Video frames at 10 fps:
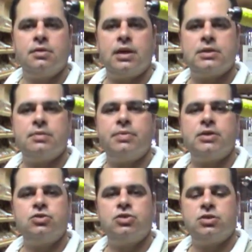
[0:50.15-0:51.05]
That's the
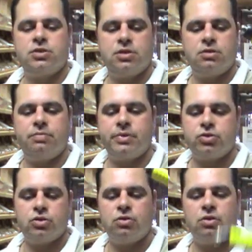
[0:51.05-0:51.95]
punch, to punch a